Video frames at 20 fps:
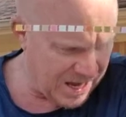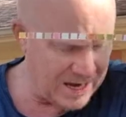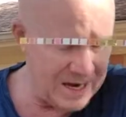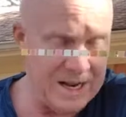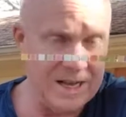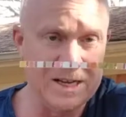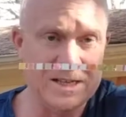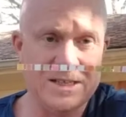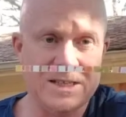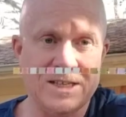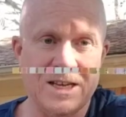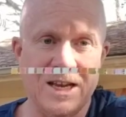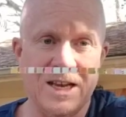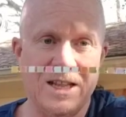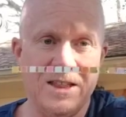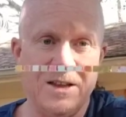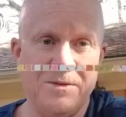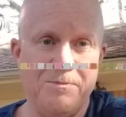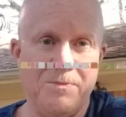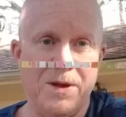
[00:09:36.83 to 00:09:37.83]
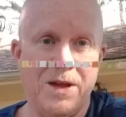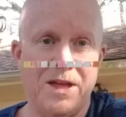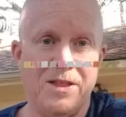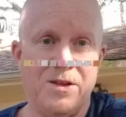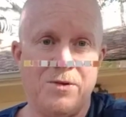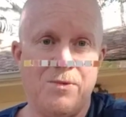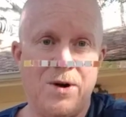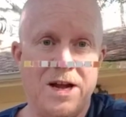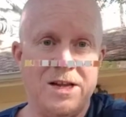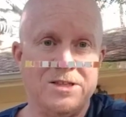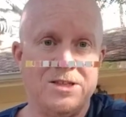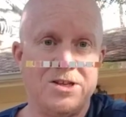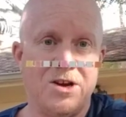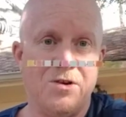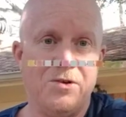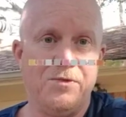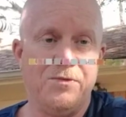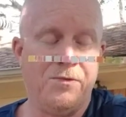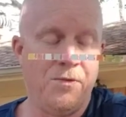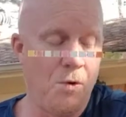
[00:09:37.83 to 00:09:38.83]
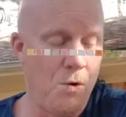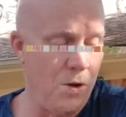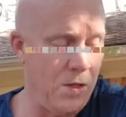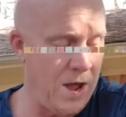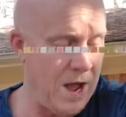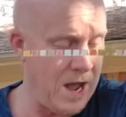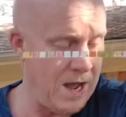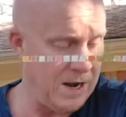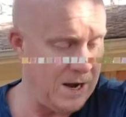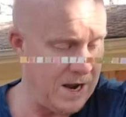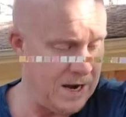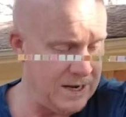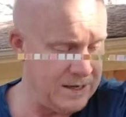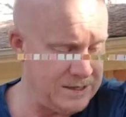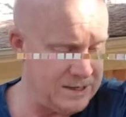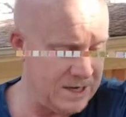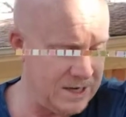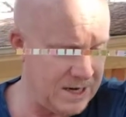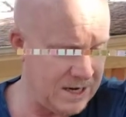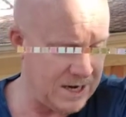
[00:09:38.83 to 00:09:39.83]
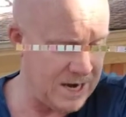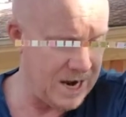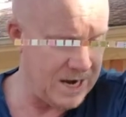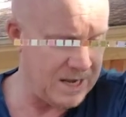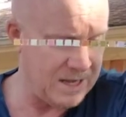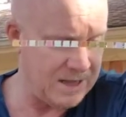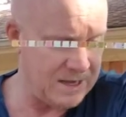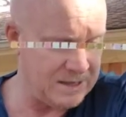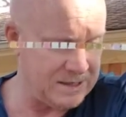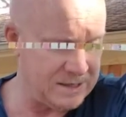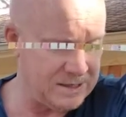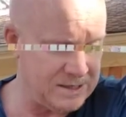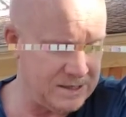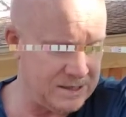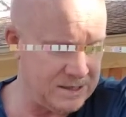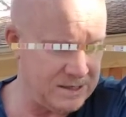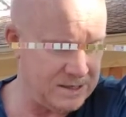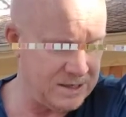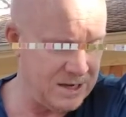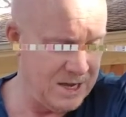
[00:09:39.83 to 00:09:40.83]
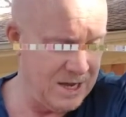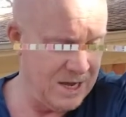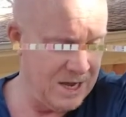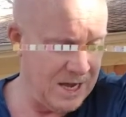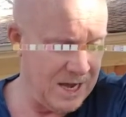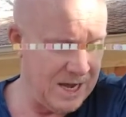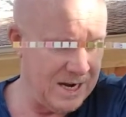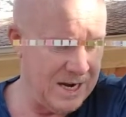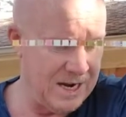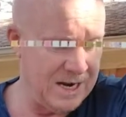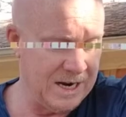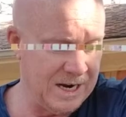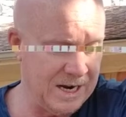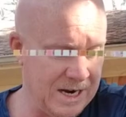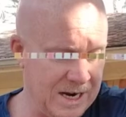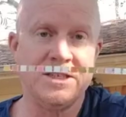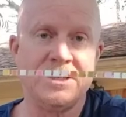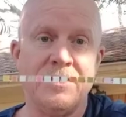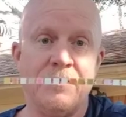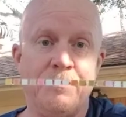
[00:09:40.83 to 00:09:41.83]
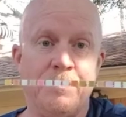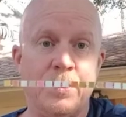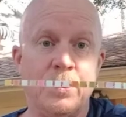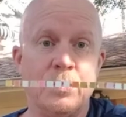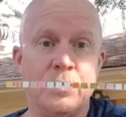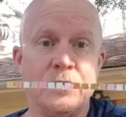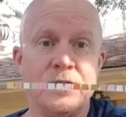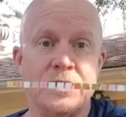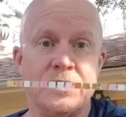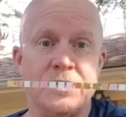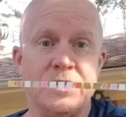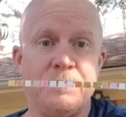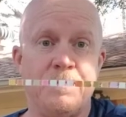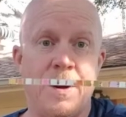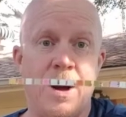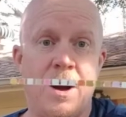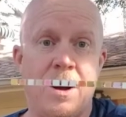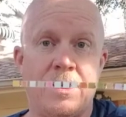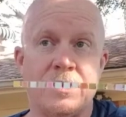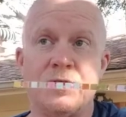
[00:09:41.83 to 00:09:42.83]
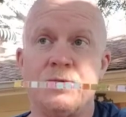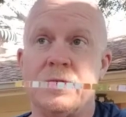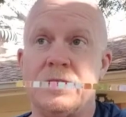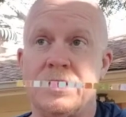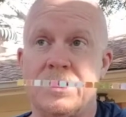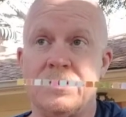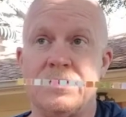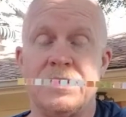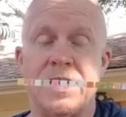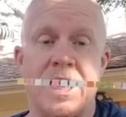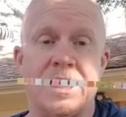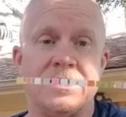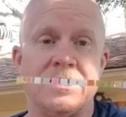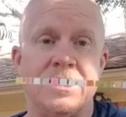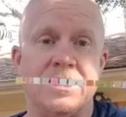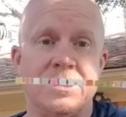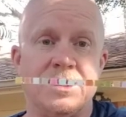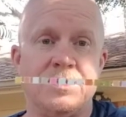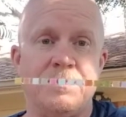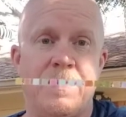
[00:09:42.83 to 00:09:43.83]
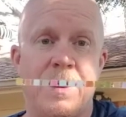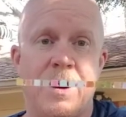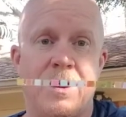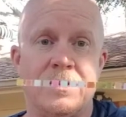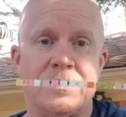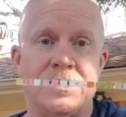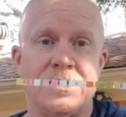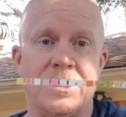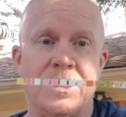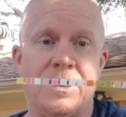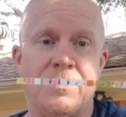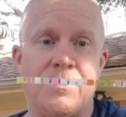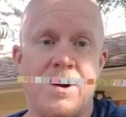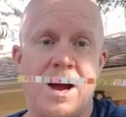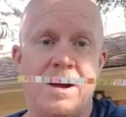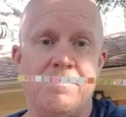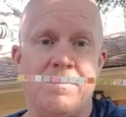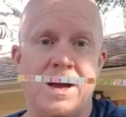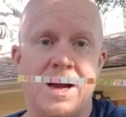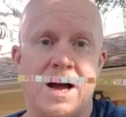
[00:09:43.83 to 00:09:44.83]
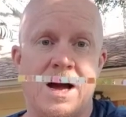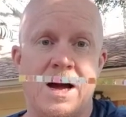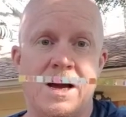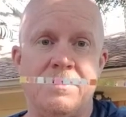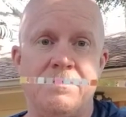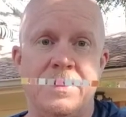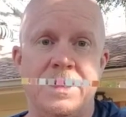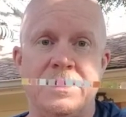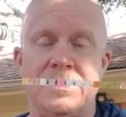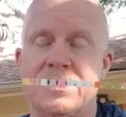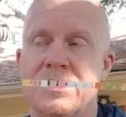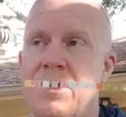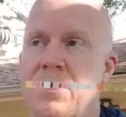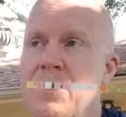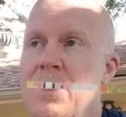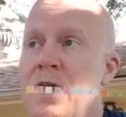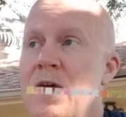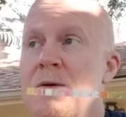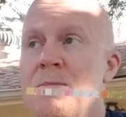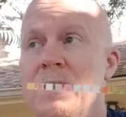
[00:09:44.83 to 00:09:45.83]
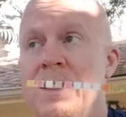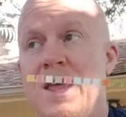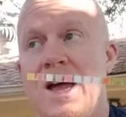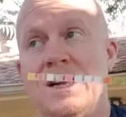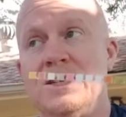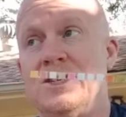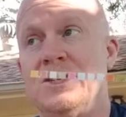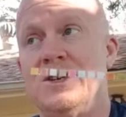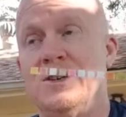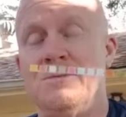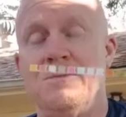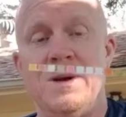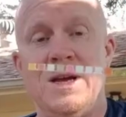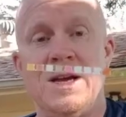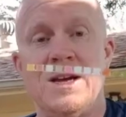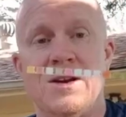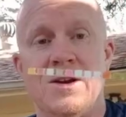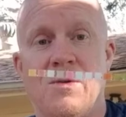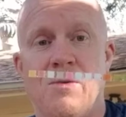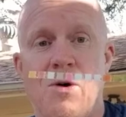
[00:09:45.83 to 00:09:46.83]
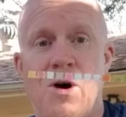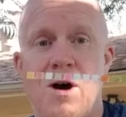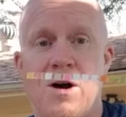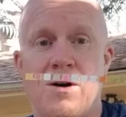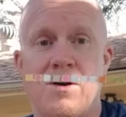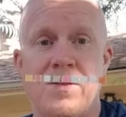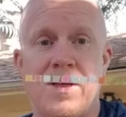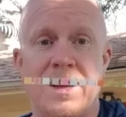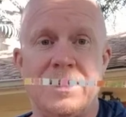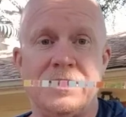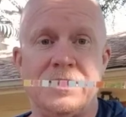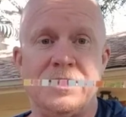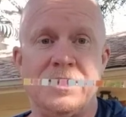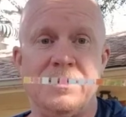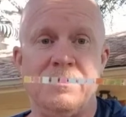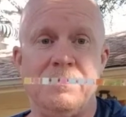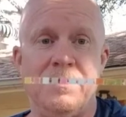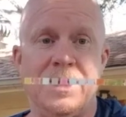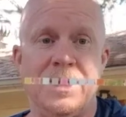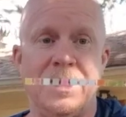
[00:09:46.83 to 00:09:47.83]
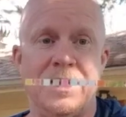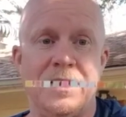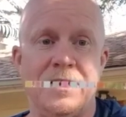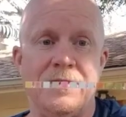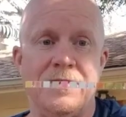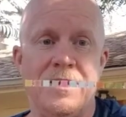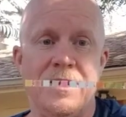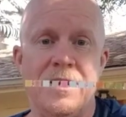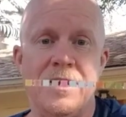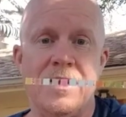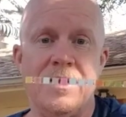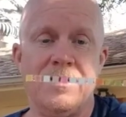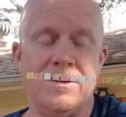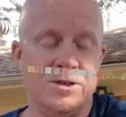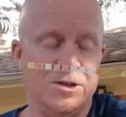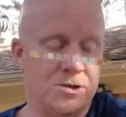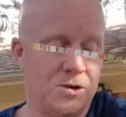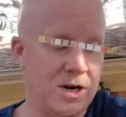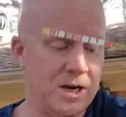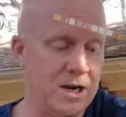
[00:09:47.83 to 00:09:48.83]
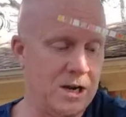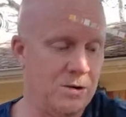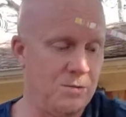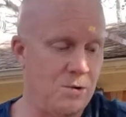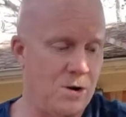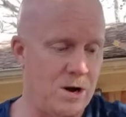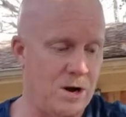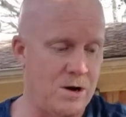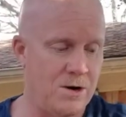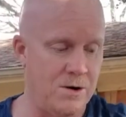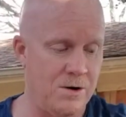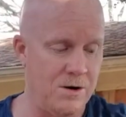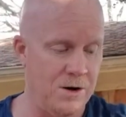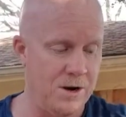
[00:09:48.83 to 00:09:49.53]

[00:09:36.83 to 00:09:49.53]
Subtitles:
it is in the red zone for that, and it's indicating that this is an indication of pools and spas, which there's actually a spa sitting right behind me. So, but that shouldn't be in the water. That shouldn't be in the drinking water,